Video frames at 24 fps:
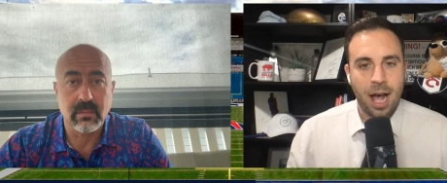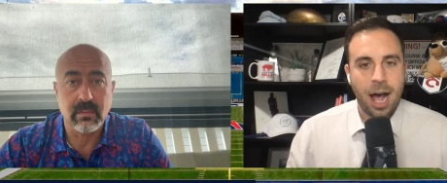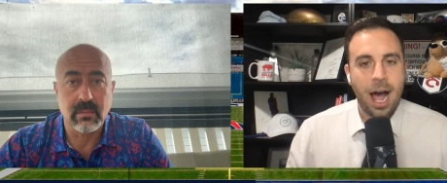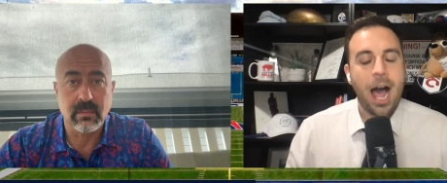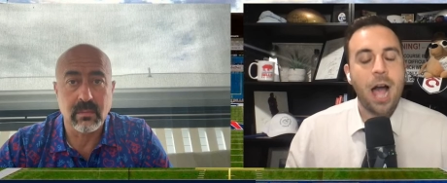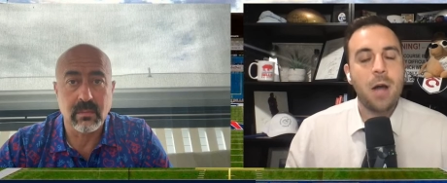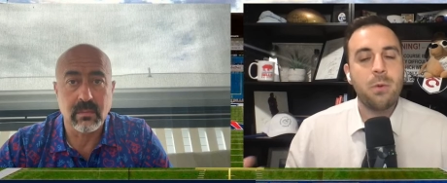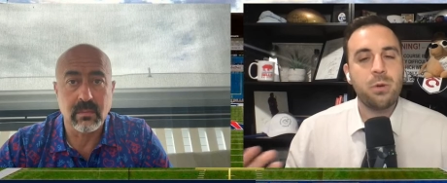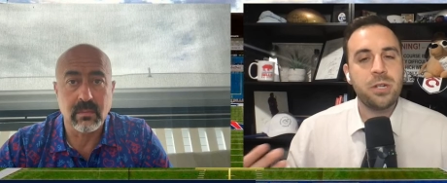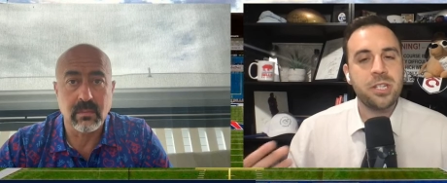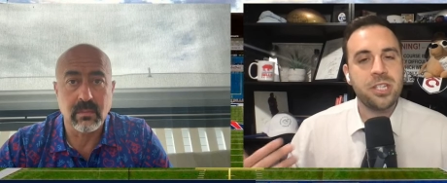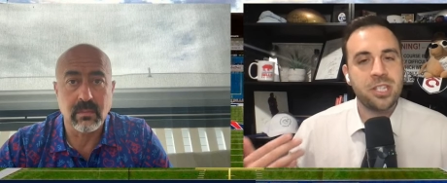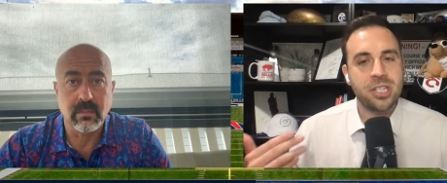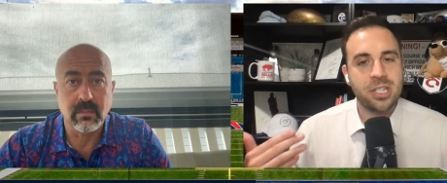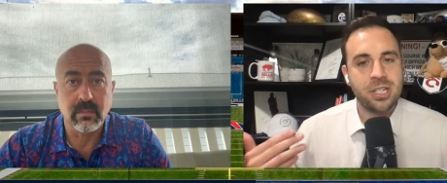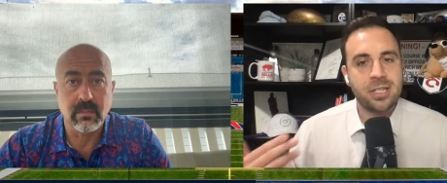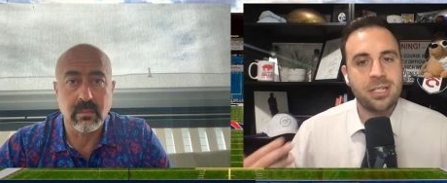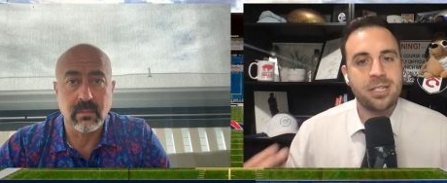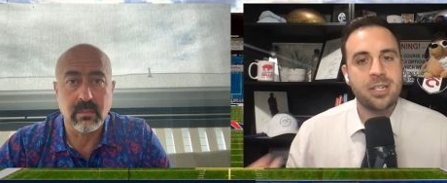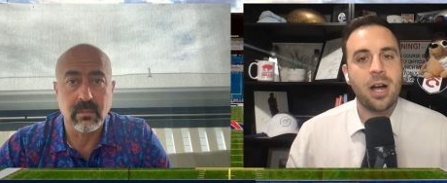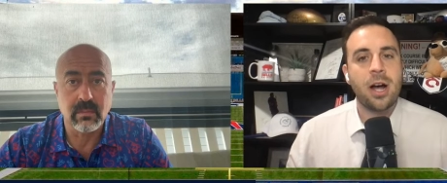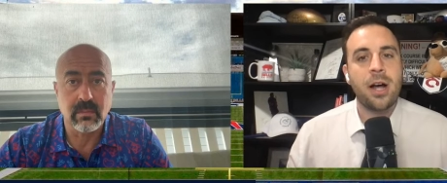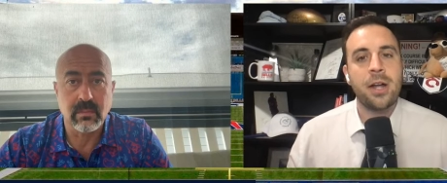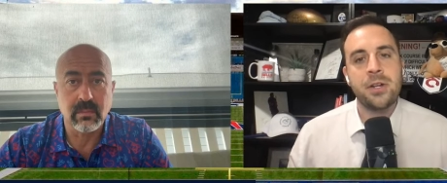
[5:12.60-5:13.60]
Speaker 1: I was
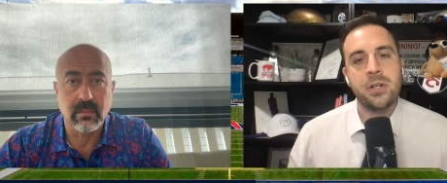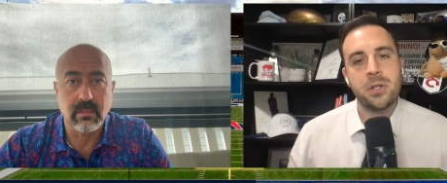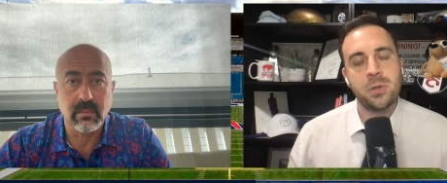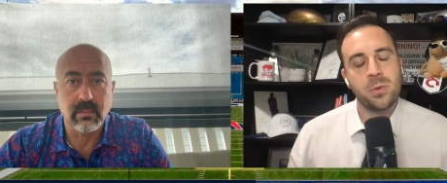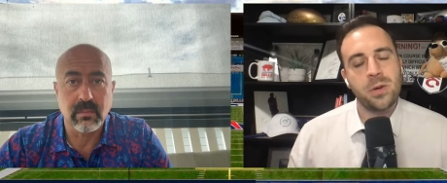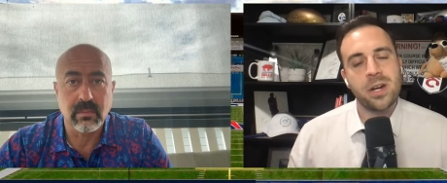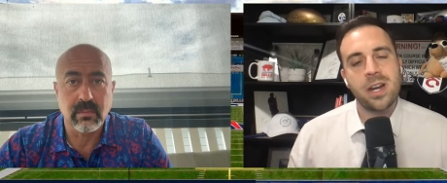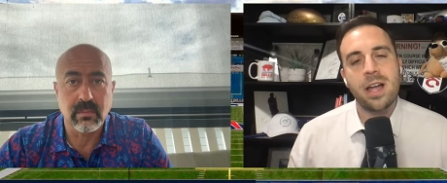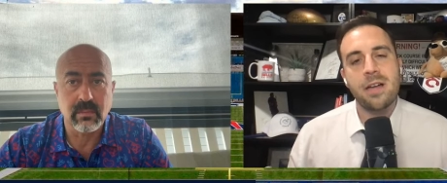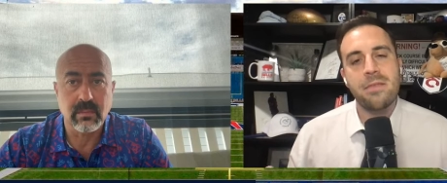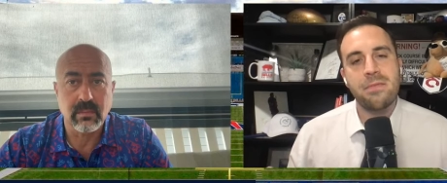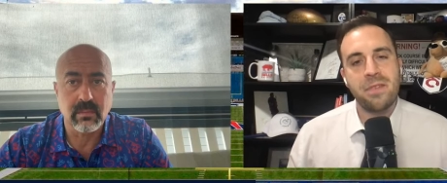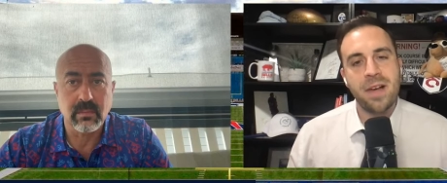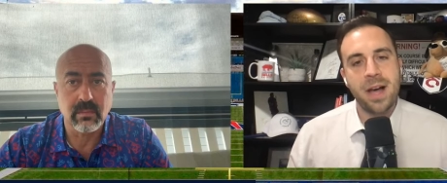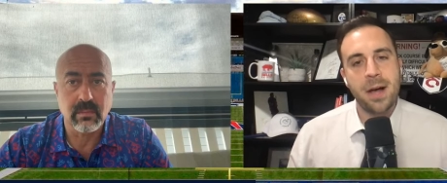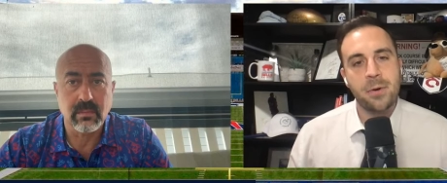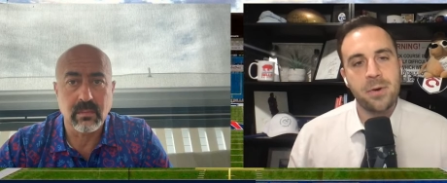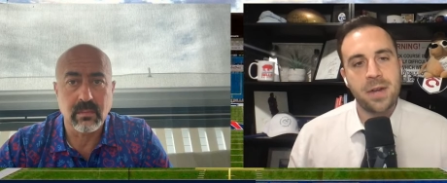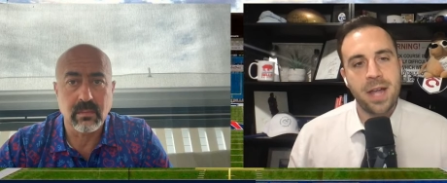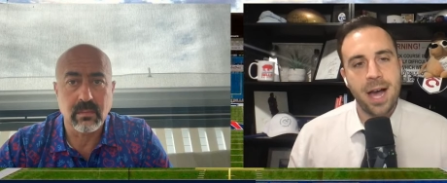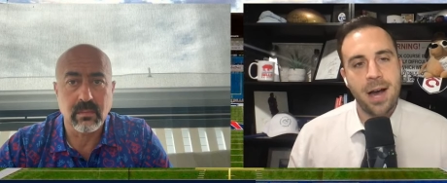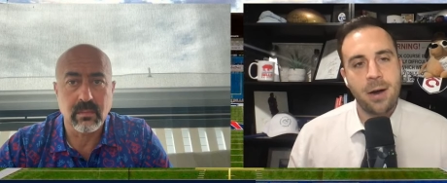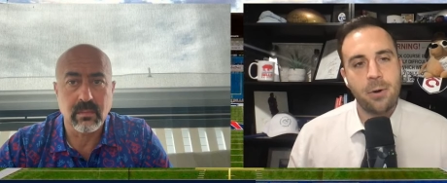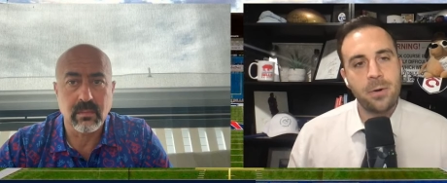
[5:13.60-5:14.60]
stunned when I
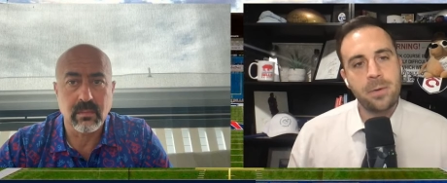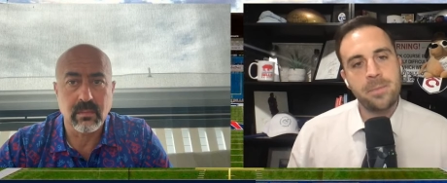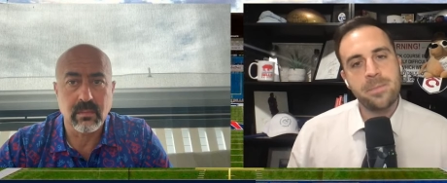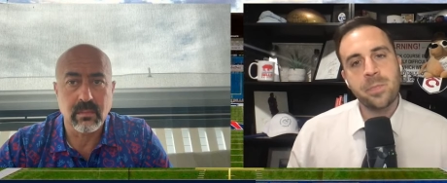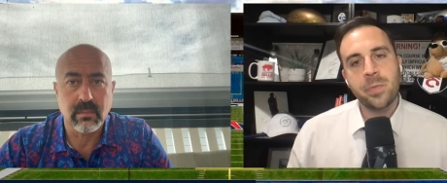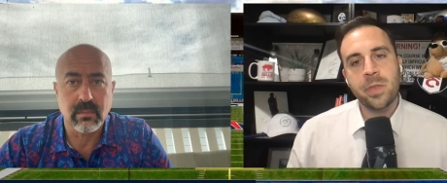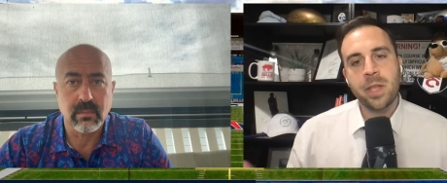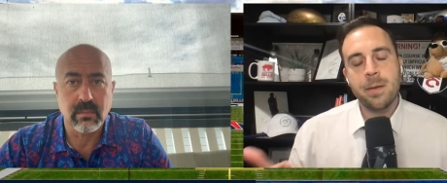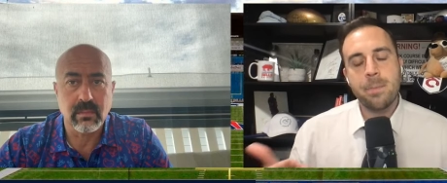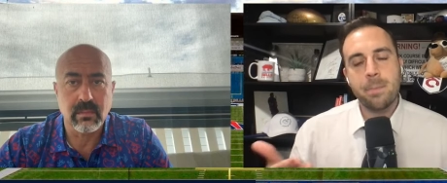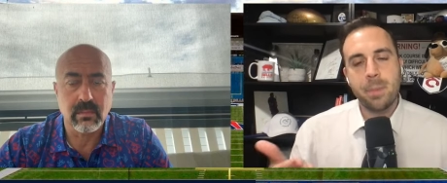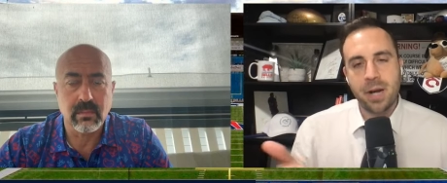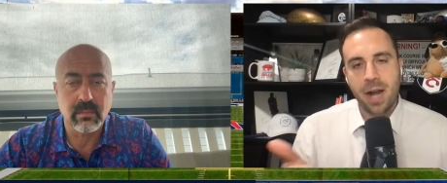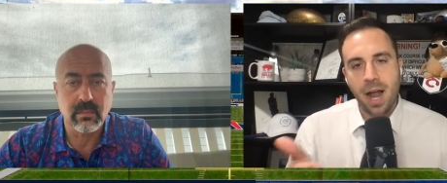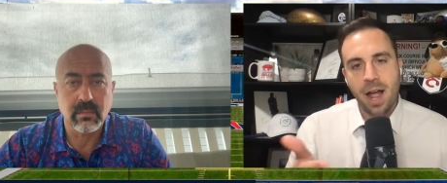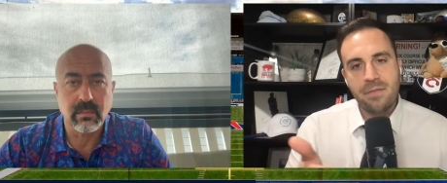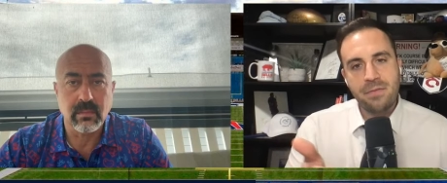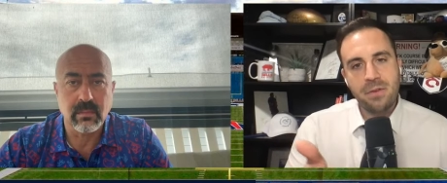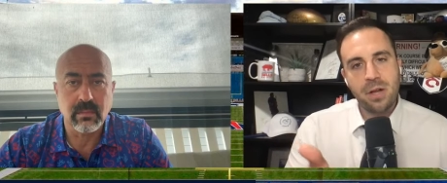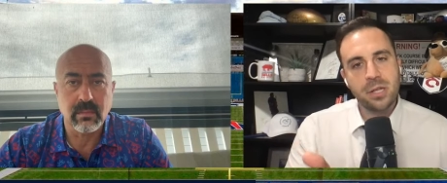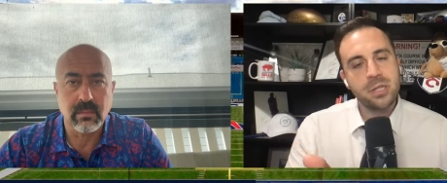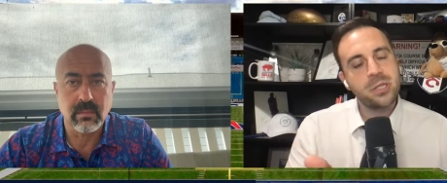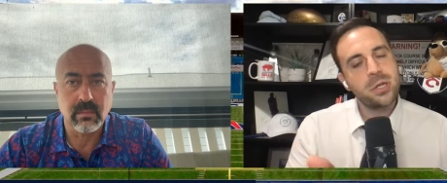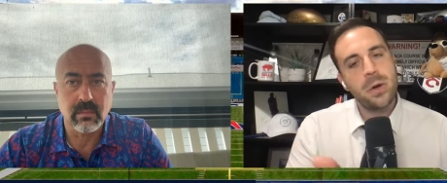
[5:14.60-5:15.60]
found out, but
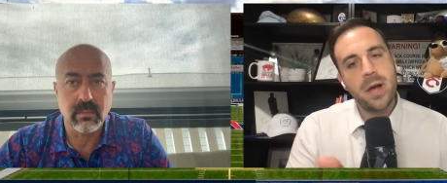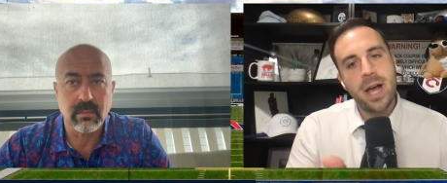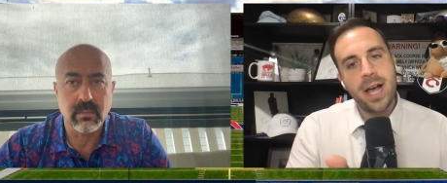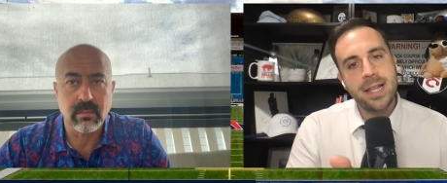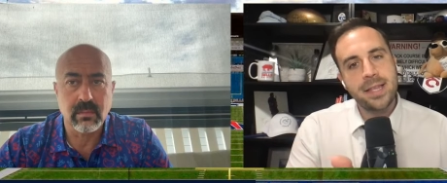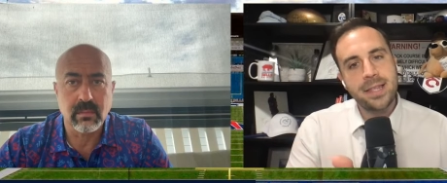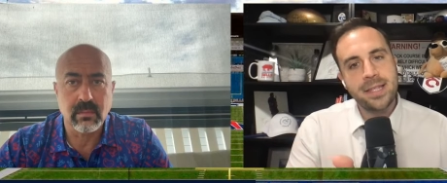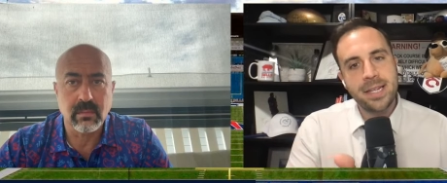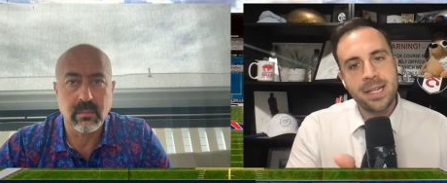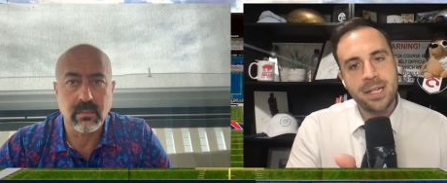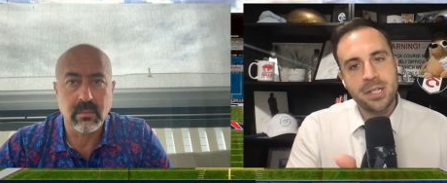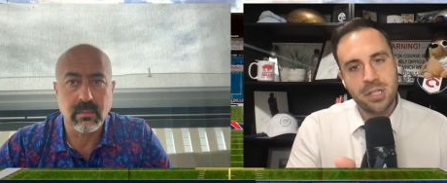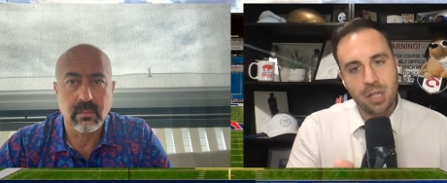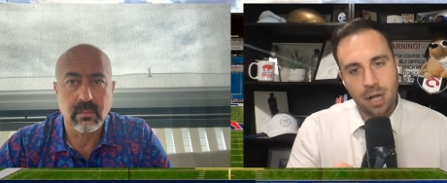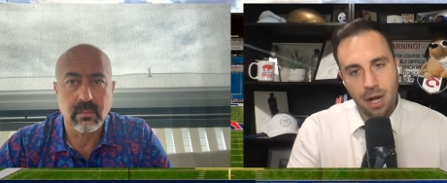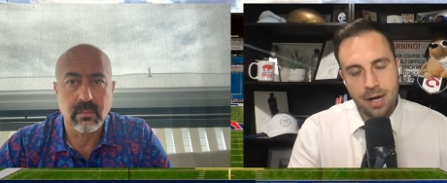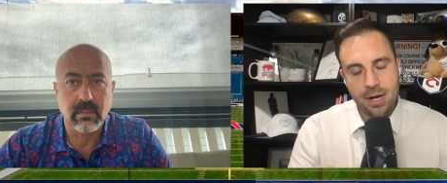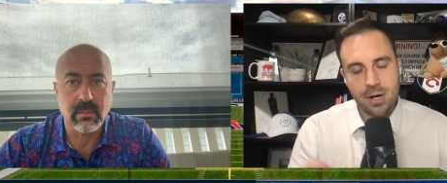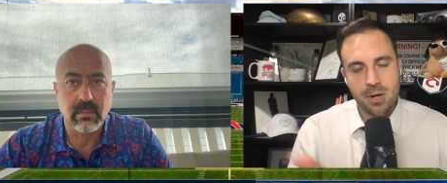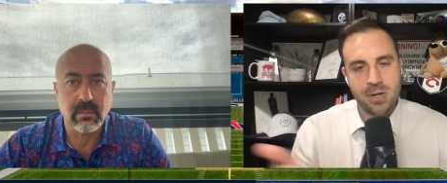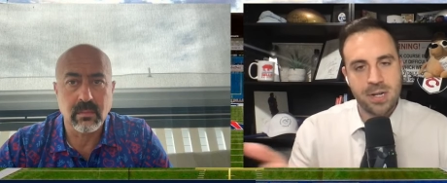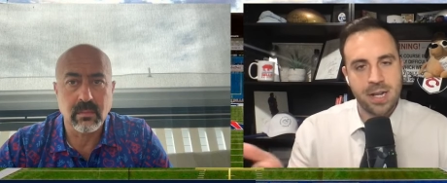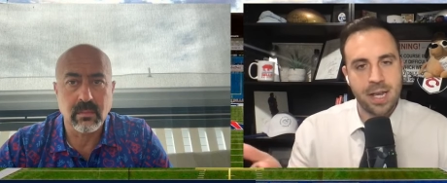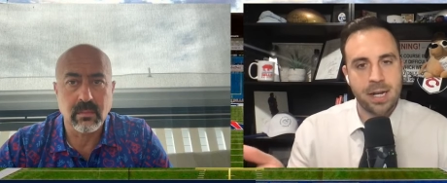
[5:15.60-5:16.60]
I've also had the
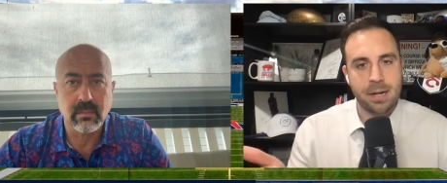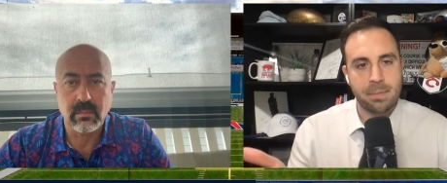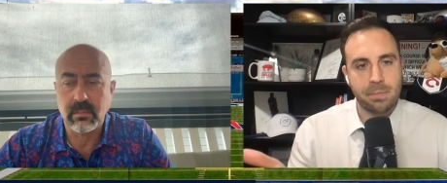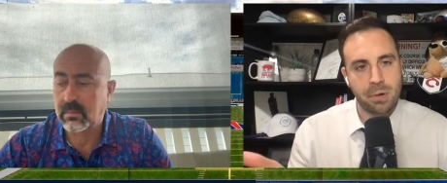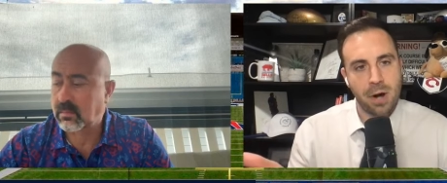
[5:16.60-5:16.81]
entire day to